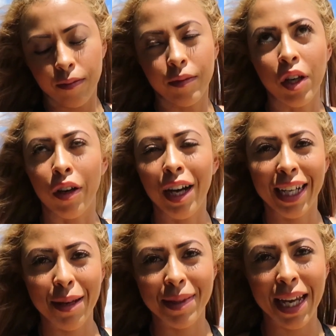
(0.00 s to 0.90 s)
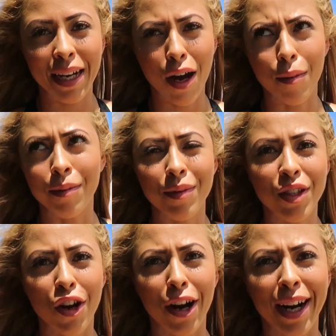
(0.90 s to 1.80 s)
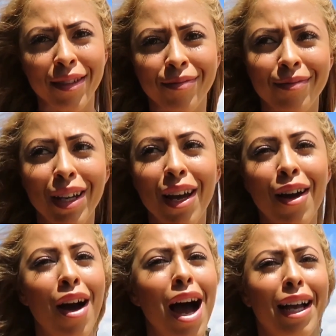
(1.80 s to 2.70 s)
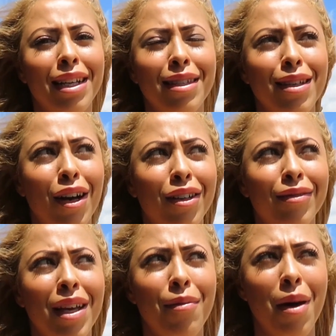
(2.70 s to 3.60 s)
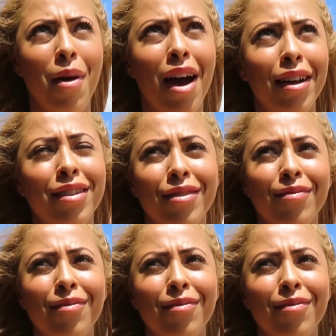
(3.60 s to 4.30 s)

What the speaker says: I keep saying sorry. I get stuck in my mind.